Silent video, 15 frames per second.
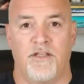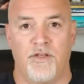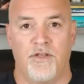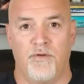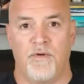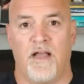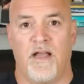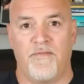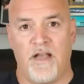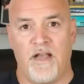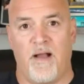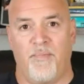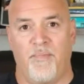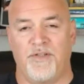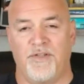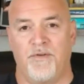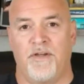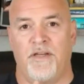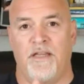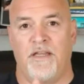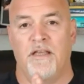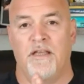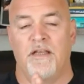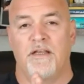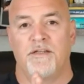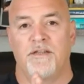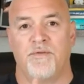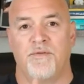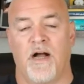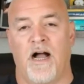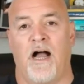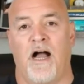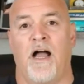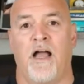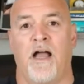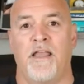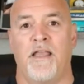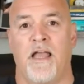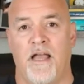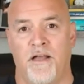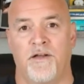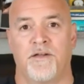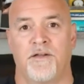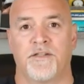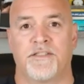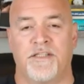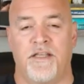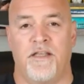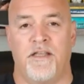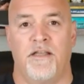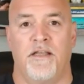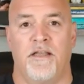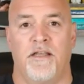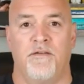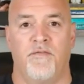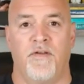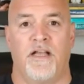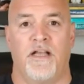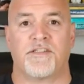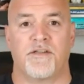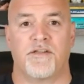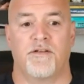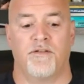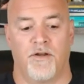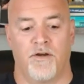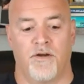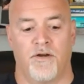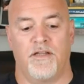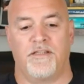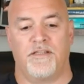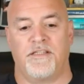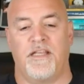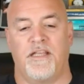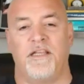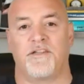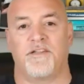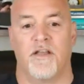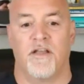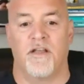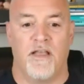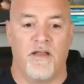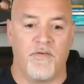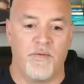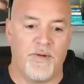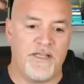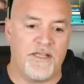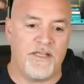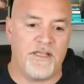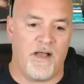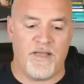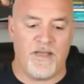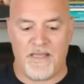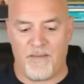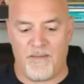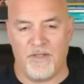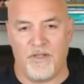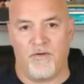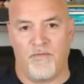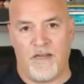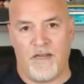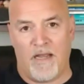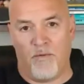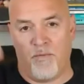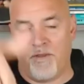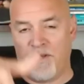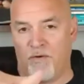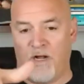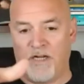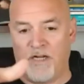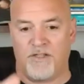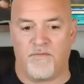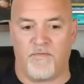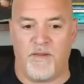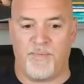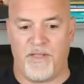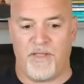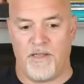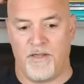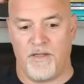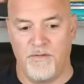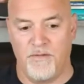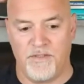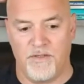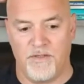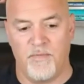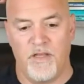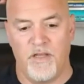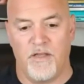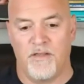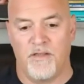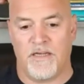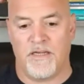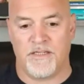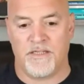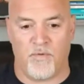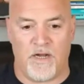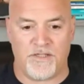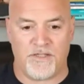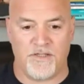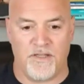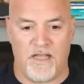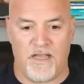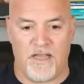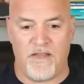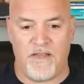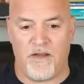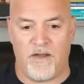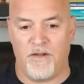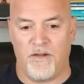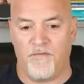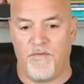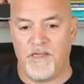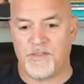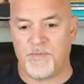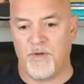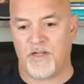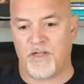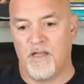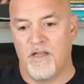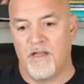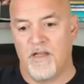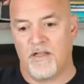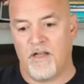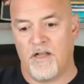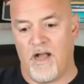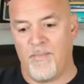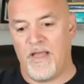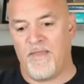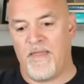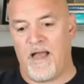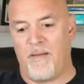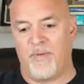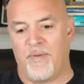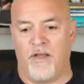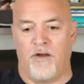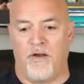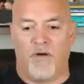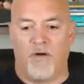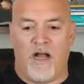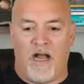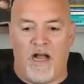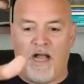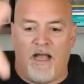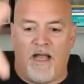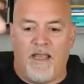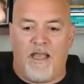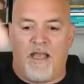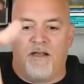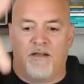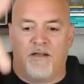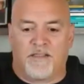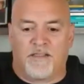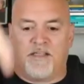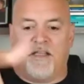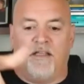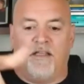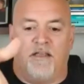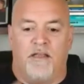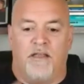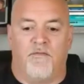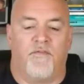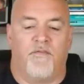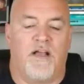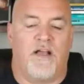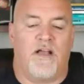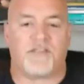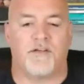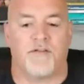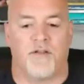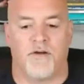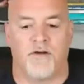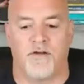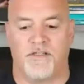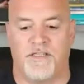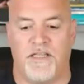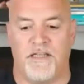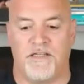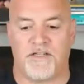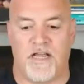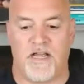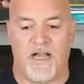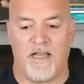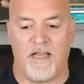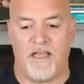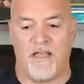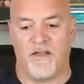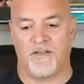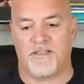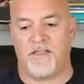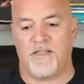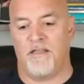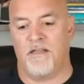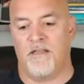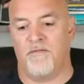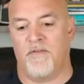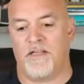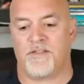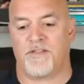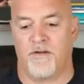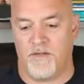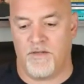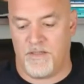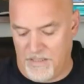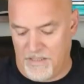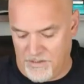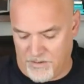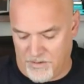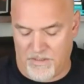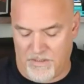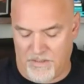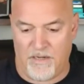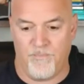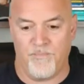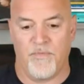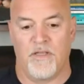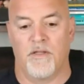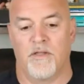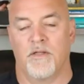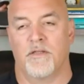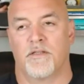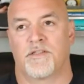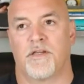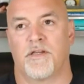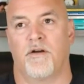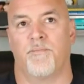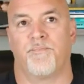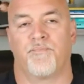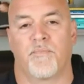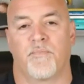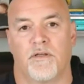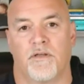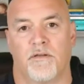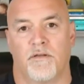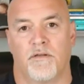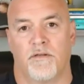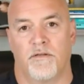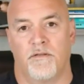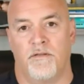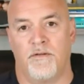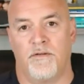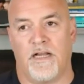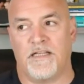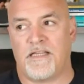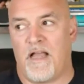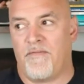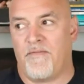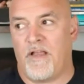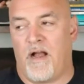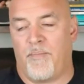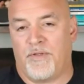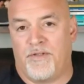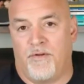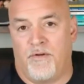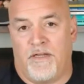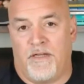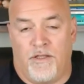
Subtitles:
You have the opportunity to ILT, invest, learn, teach. Everybody comment that below right now, whether you're watching the replay on YouTube, you guys are watching live now on Facebook, comment that below, ILT, invest, learn, teach, ILT, invest, learn, teach, okay? So you guys have the opportunity.